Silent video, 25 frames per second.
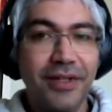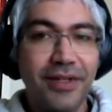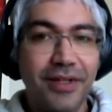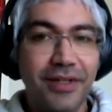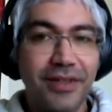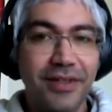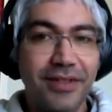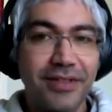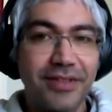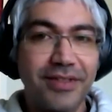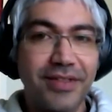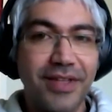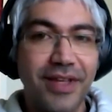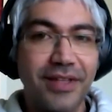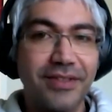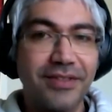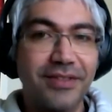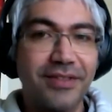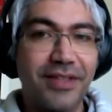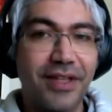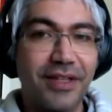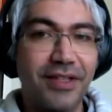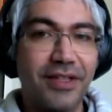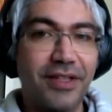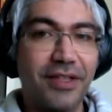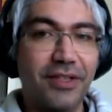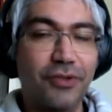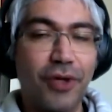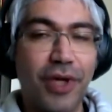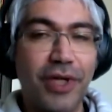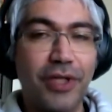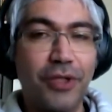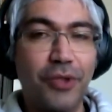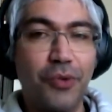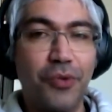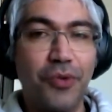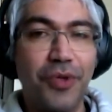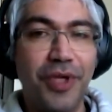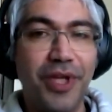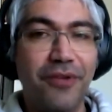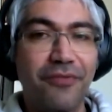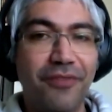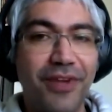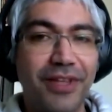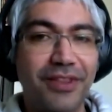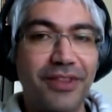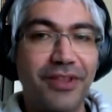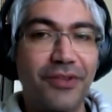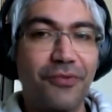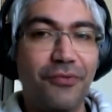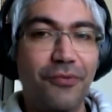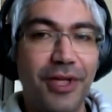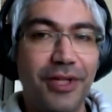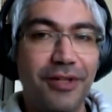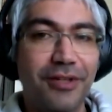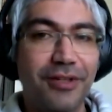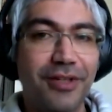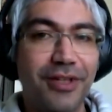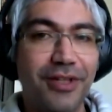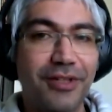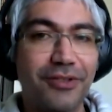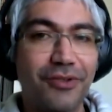in the sense that they try to reinvent the wheel